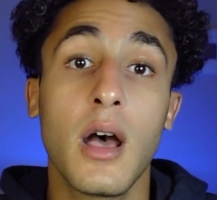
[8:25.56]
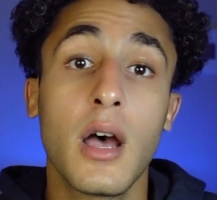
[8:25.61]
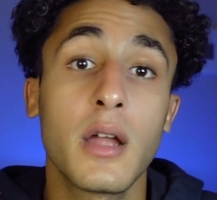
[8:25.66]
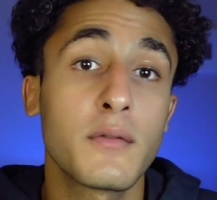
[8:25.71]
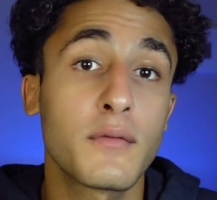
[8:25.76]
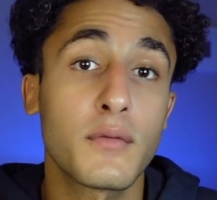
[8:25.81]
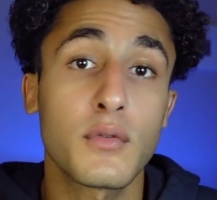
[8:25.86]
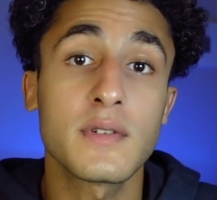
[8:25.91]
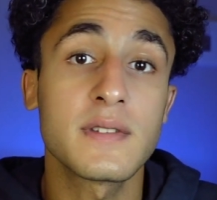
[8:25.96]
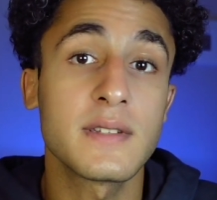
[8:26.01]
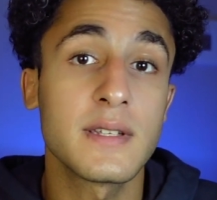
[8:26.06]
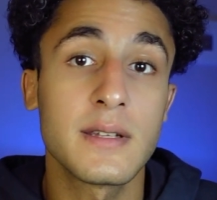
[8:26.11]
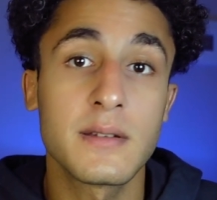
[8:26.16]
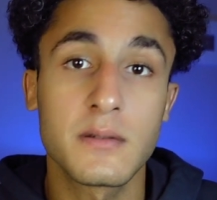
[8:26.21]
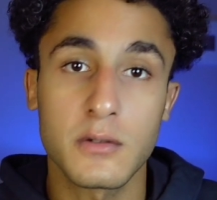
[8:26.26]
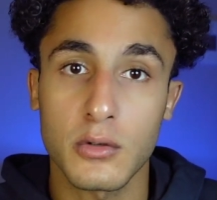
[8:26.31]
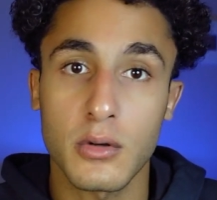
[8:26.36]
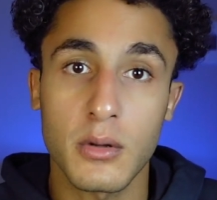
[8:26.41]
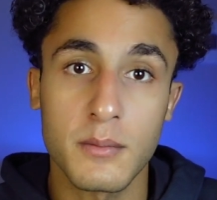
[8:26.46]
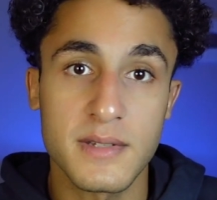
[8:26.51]
unforeseen
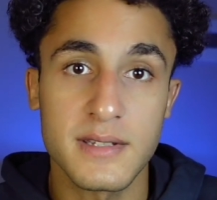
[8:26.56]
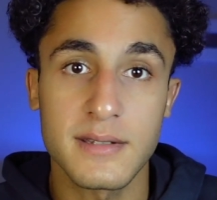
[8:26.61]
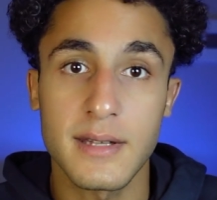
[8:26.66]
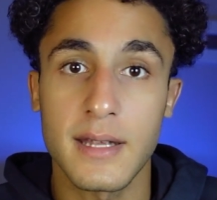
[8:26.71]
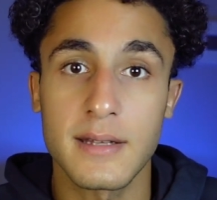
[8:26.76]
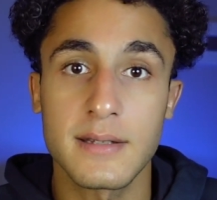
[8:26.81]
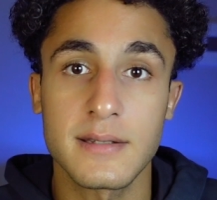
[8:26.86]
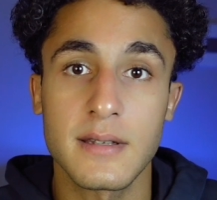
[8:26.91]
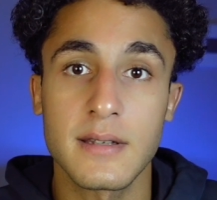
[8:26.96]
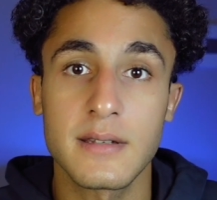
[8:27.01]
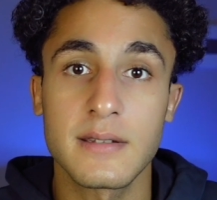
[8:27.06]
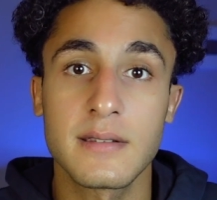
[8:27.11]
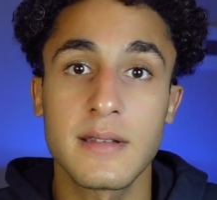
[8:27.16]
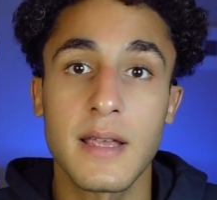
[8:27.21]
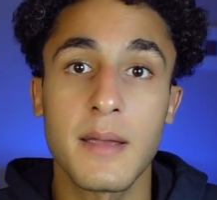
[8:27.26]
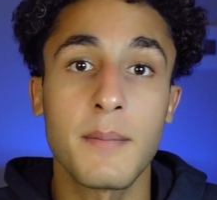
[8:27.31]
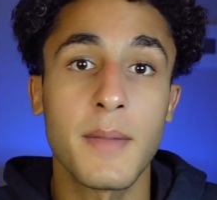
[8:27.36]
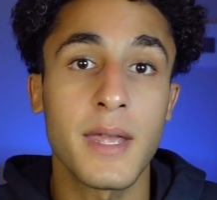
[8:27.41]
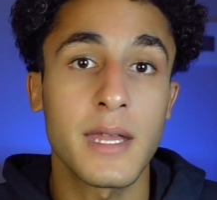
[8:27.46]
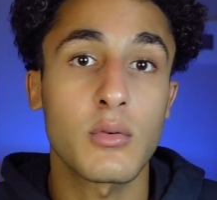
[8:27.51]
circumstances
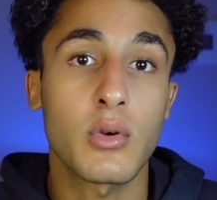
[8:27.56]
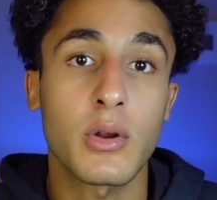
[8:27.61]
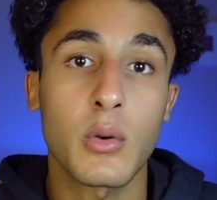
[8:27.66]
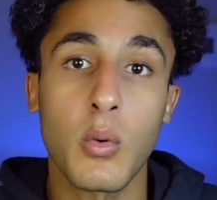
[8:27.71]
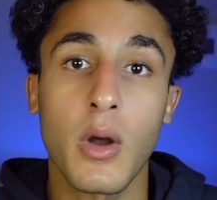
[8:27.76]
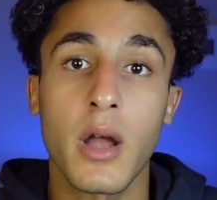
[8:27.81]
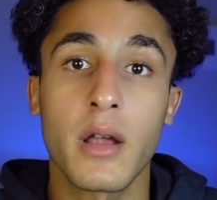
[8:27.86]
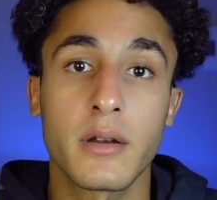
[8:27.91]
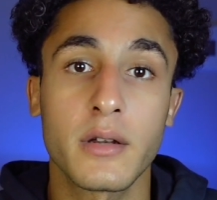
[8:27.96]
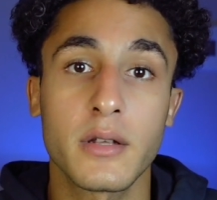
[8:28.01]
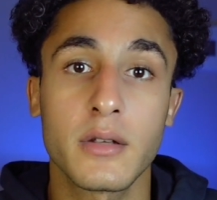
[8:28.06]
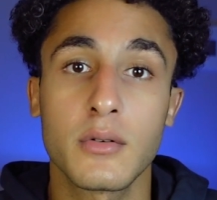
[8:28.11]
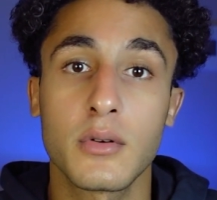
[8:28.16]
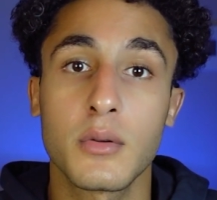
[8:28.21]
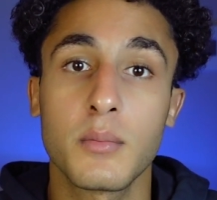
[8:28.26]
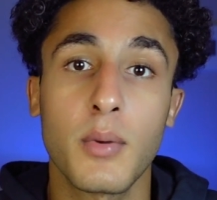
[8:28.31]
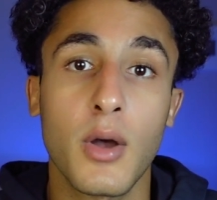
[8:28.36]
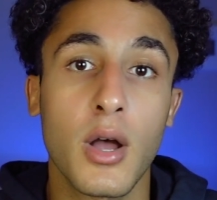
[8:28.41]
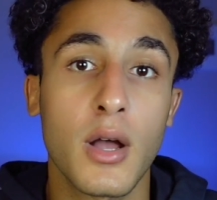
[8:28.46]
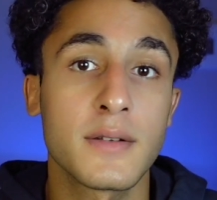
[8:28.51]
that may require you to
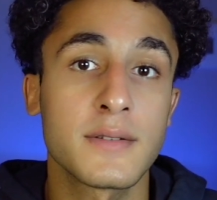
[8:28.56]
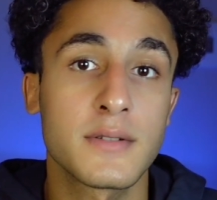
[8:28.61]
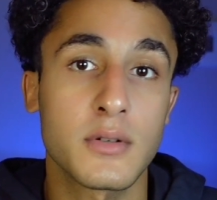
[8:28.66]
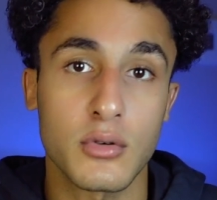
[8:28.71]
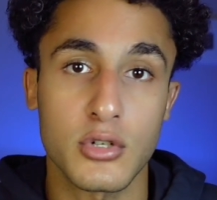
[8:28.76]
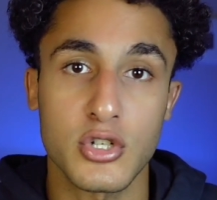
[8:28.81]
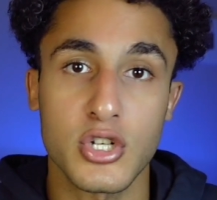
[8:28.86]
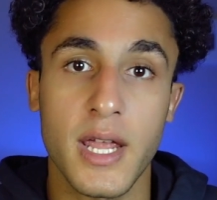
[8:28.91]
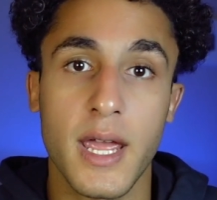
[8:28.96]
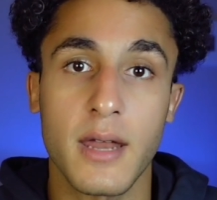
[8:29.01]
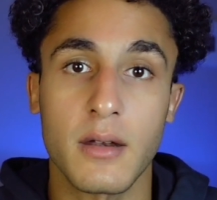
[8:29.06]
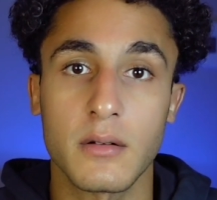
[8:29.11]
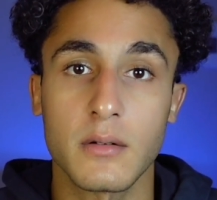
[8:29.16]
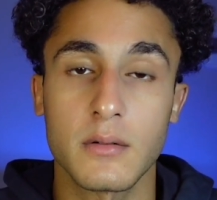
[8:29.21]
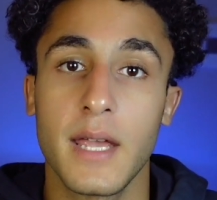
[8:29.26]
pause your channel.